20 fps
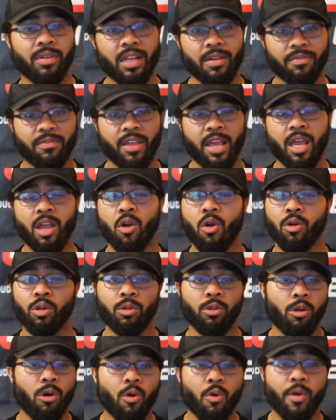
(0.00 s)
lifting or
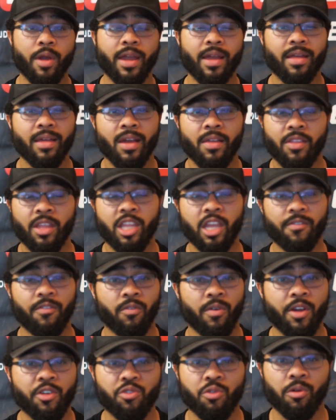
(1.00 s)
lowering the
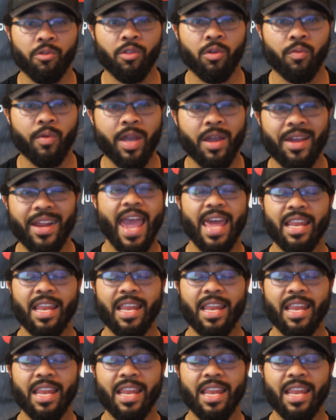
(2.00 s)
differential on the rear,